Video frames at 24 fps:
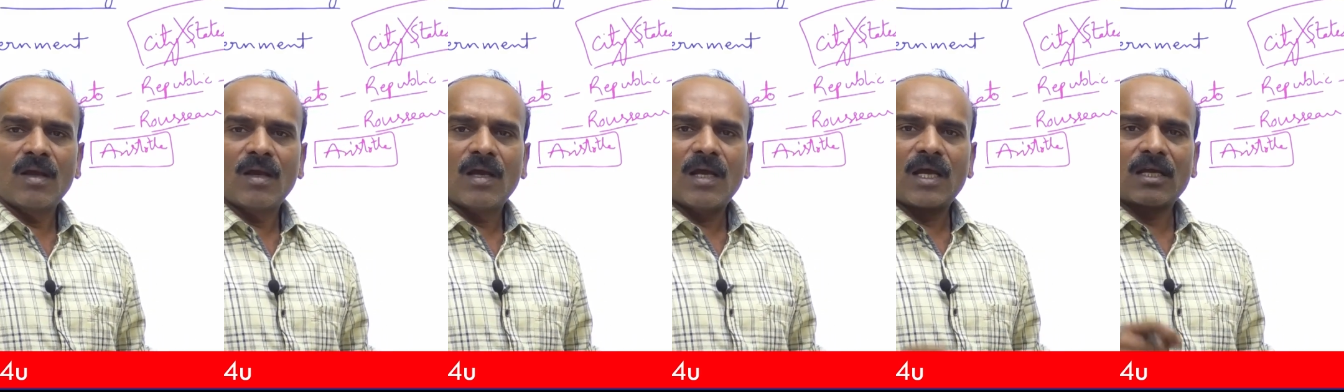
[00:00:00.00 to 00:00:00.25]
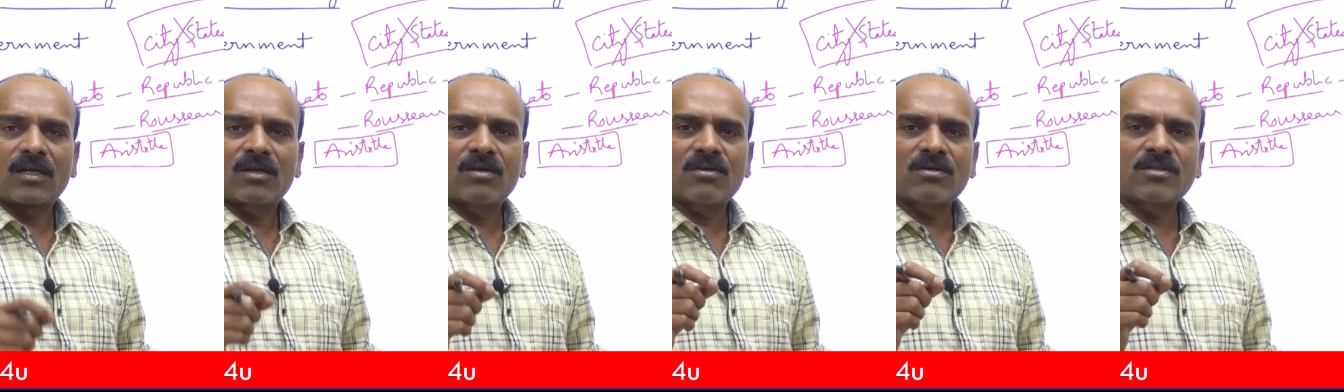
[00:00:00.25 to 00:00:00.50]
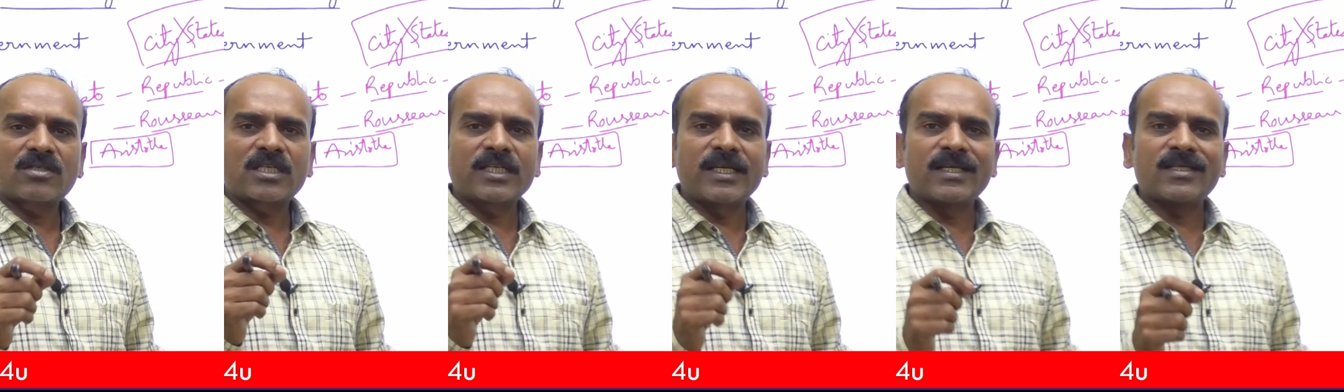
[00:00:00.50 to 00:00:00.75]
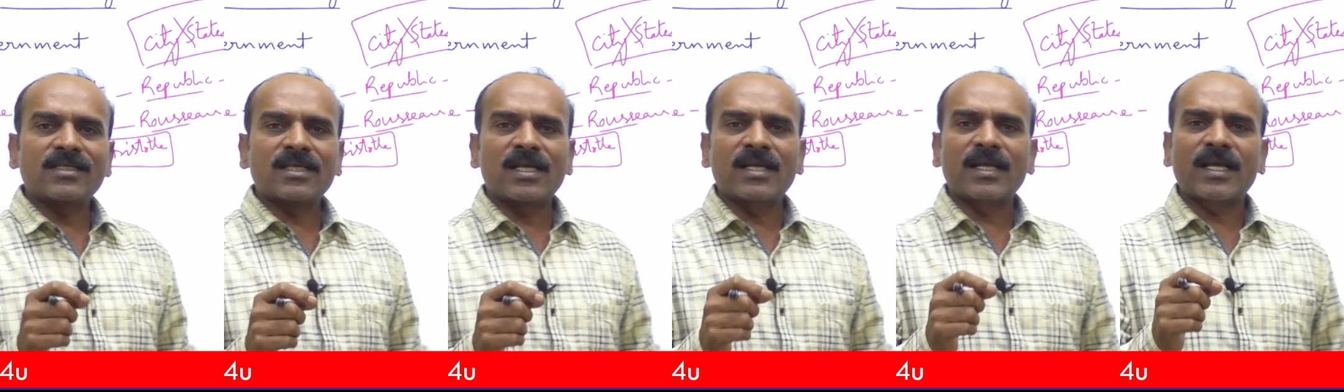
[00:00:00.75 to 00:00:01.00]
A good
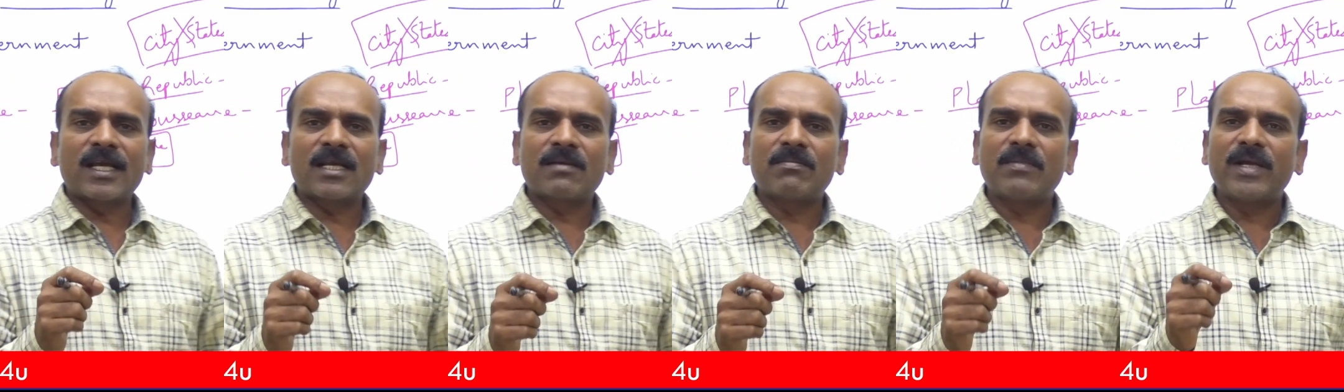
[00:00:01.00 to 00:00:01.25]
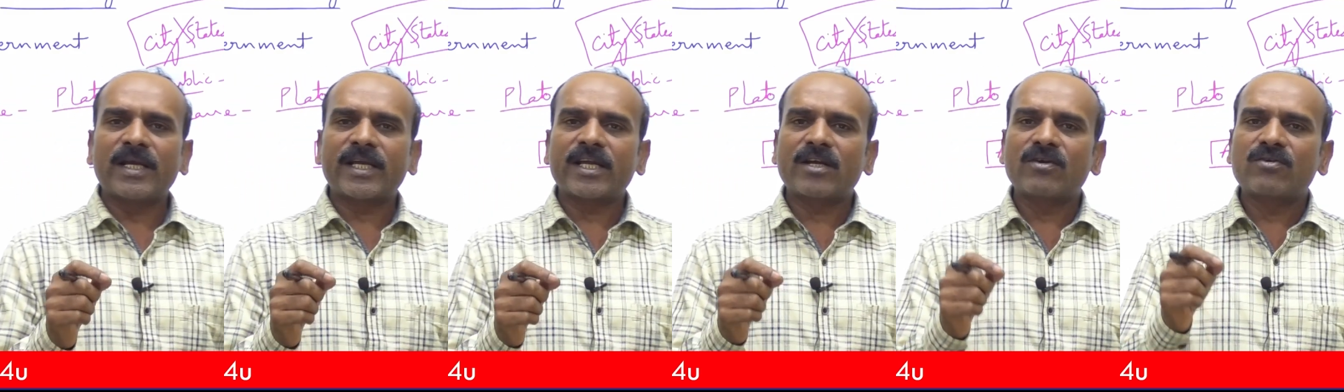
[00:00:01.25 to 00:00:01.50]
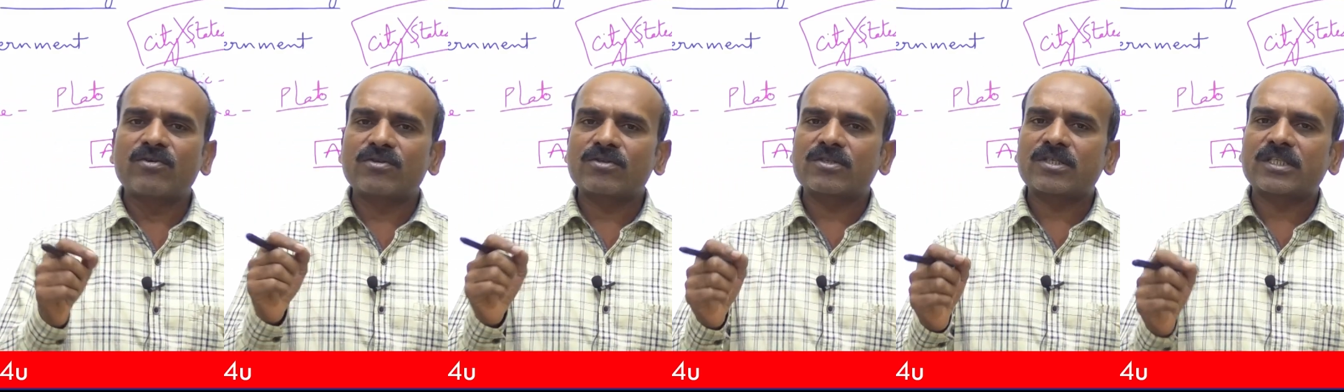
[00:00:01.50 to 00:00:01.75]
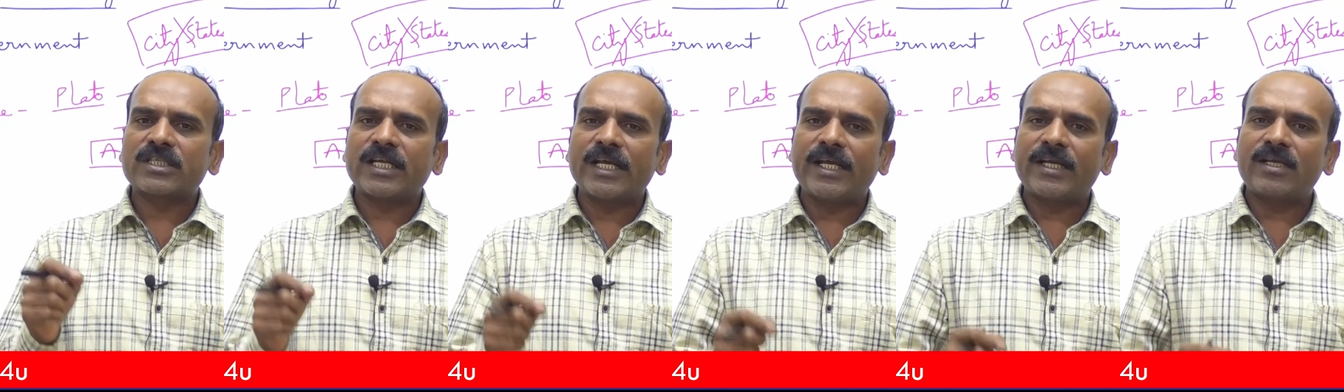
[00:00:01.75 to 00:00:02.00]
citizen can make a good
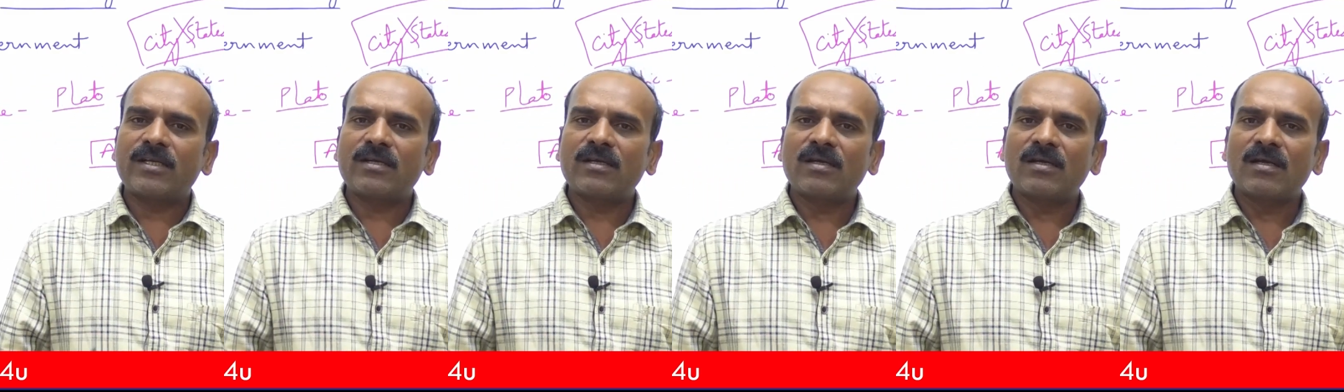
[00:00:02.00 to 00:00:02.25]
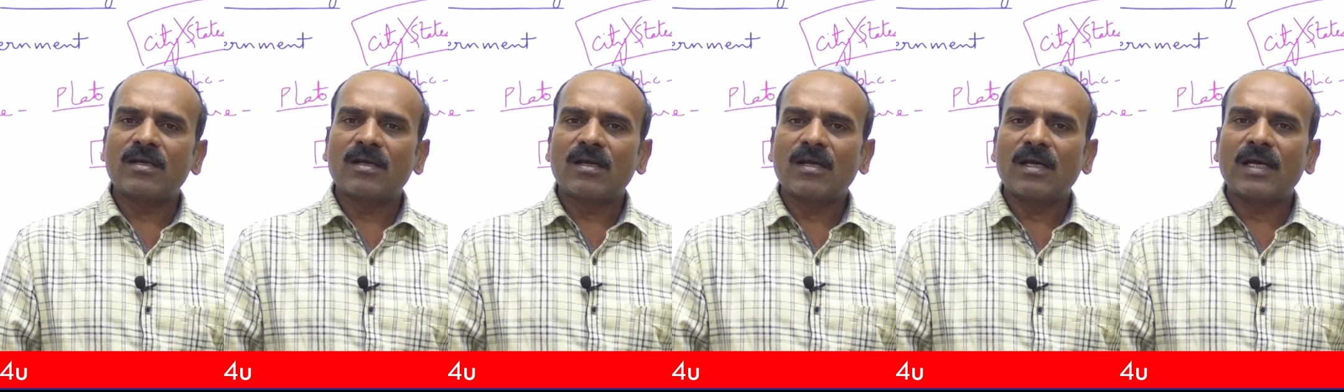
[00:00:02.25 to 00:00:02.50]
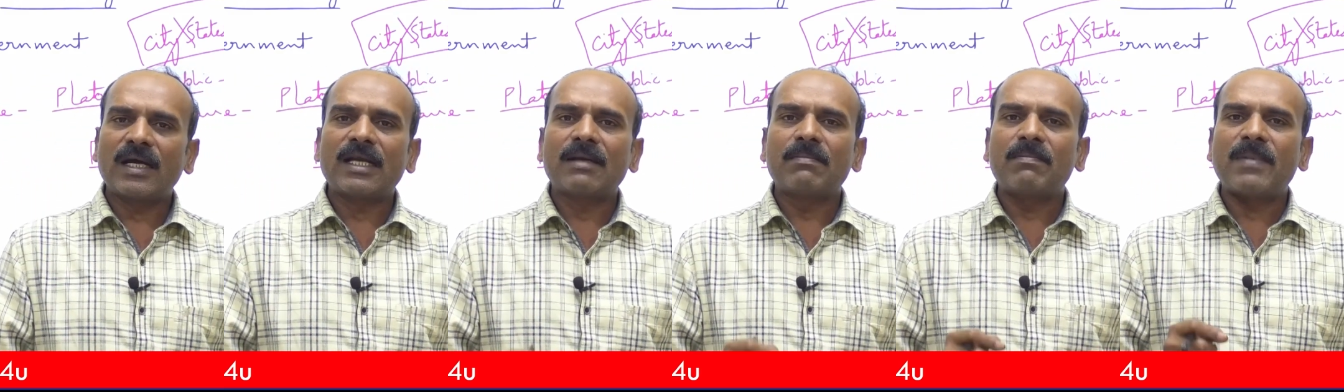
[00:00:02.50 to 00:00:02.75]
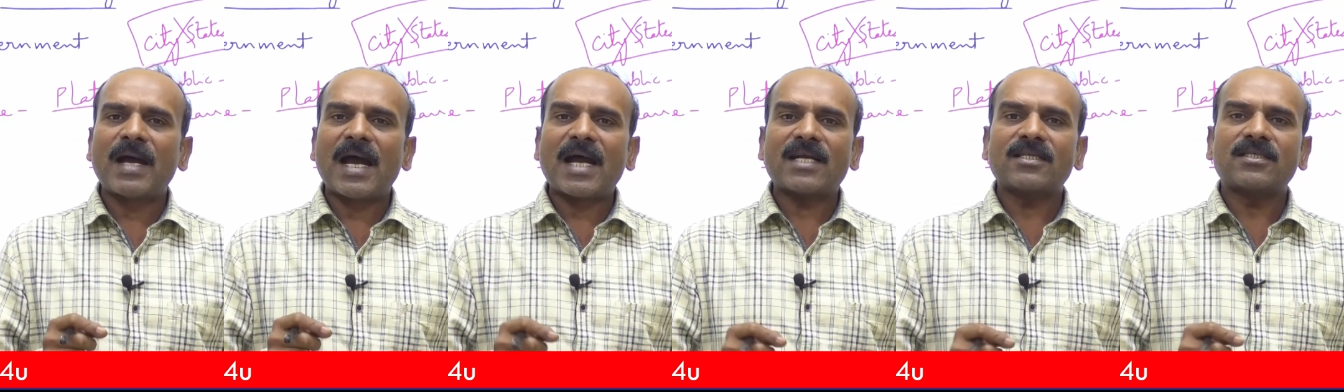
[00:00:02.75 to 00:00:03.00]
state, and a
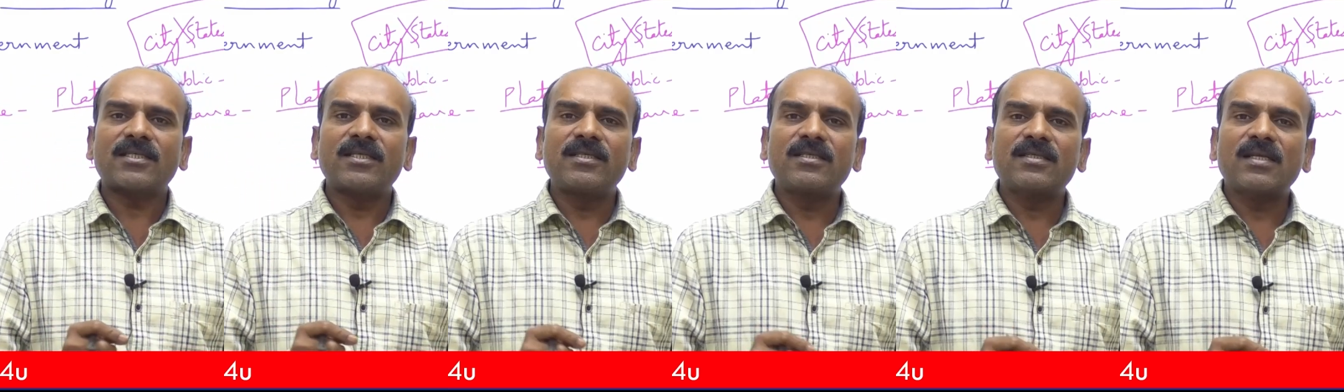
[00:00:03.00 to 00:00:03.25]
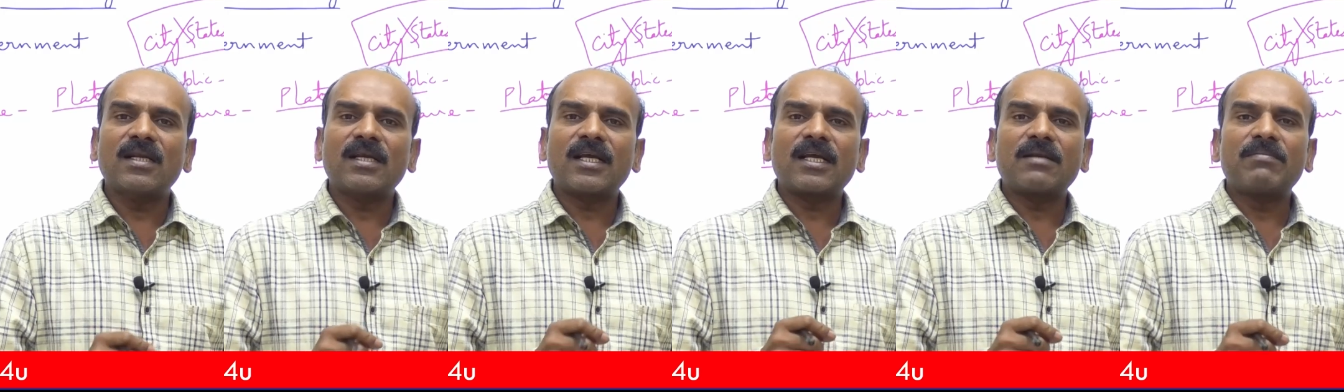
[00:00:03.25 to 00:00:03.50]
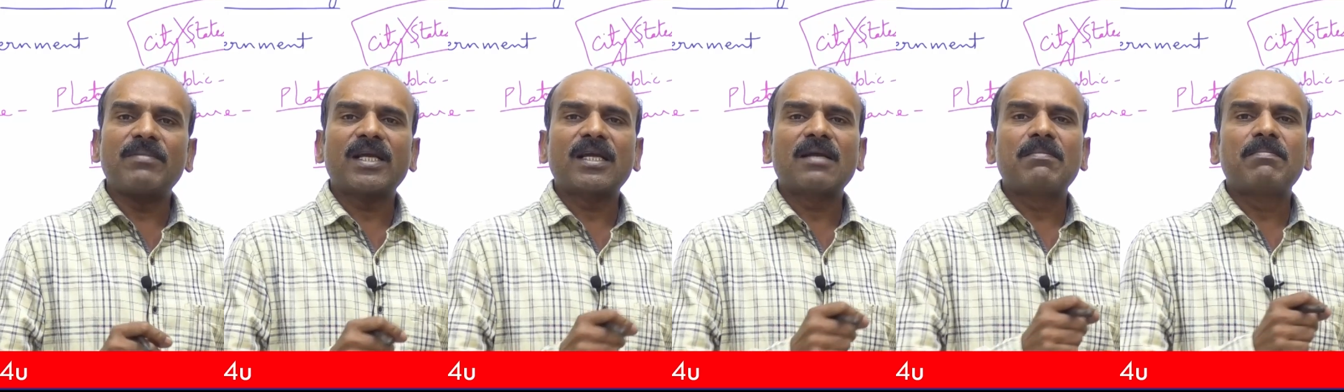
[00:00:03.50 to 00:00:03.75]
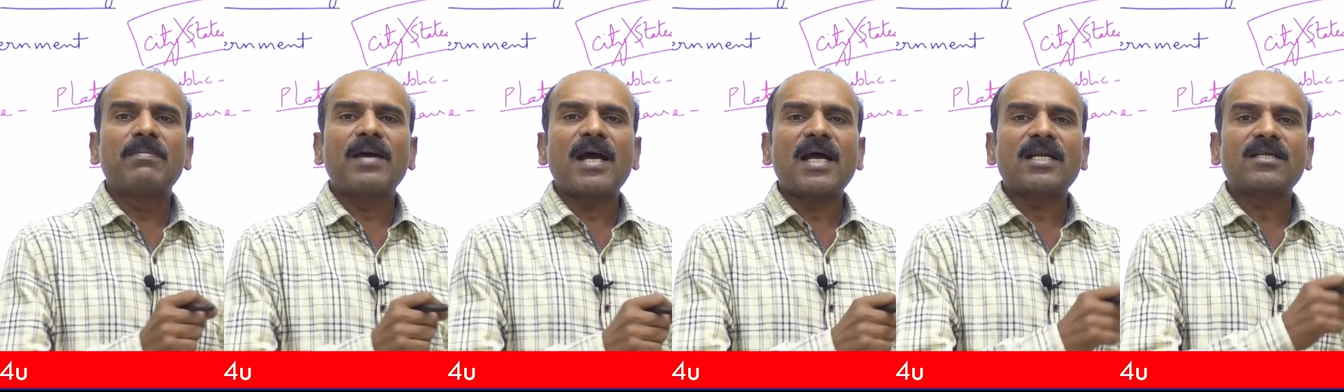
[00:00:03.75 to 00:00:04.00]
bad citizen can make
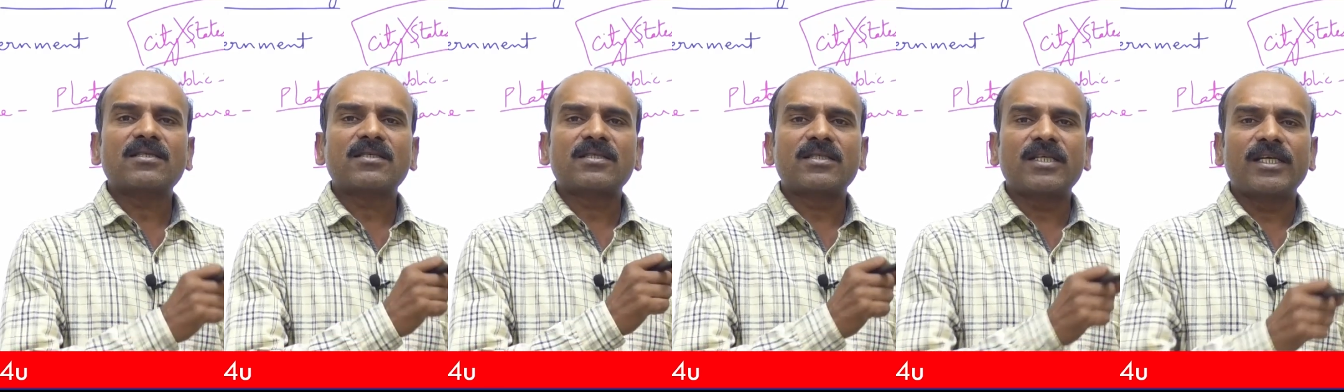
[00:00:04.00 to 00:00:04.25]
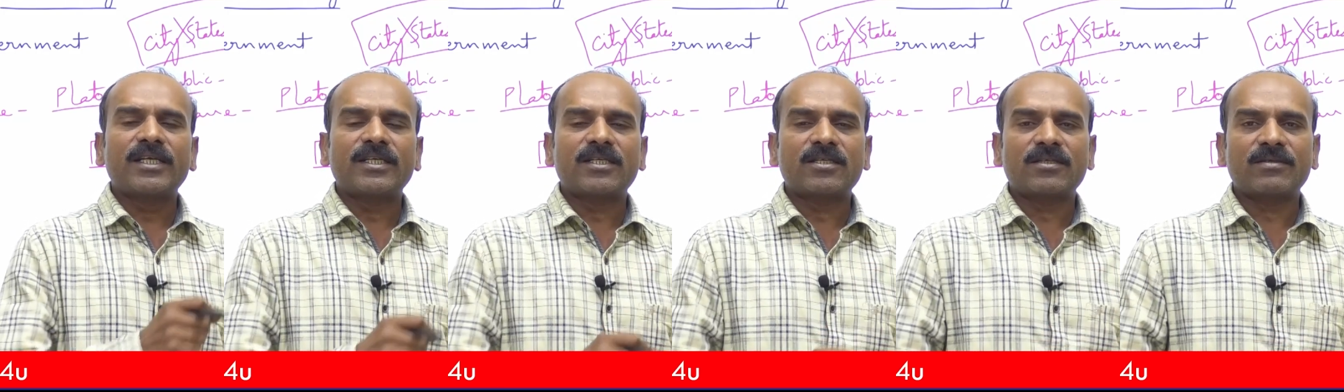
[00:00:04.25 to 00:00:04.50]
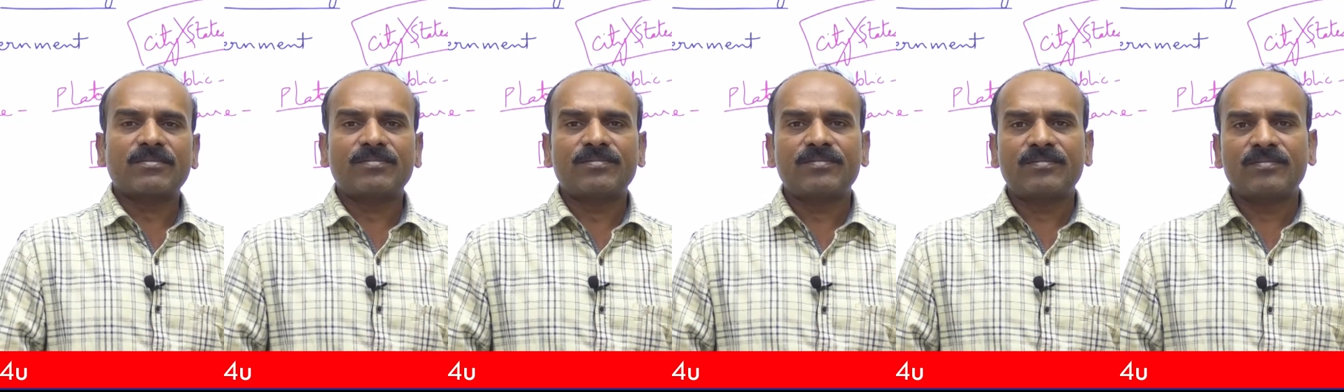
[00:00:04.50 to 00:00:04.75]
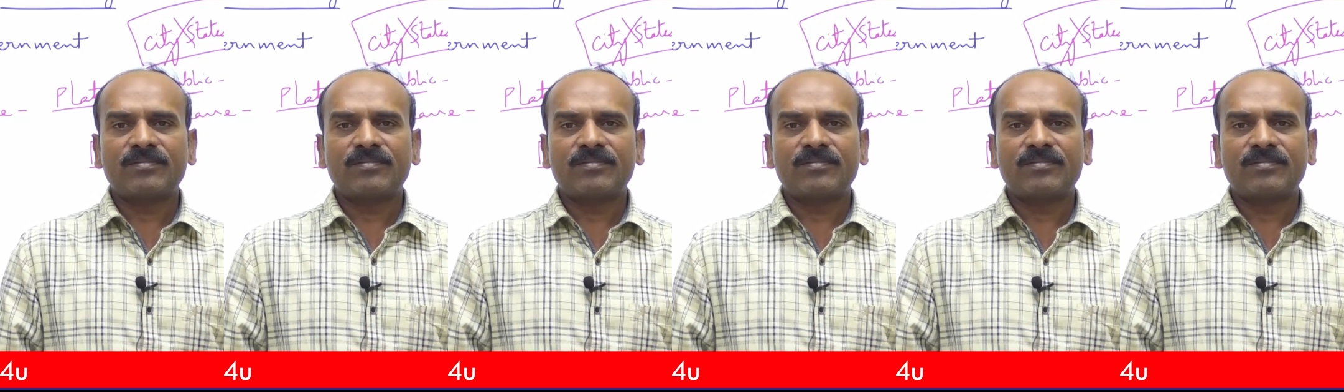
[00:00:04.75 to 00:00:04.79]
a bad state.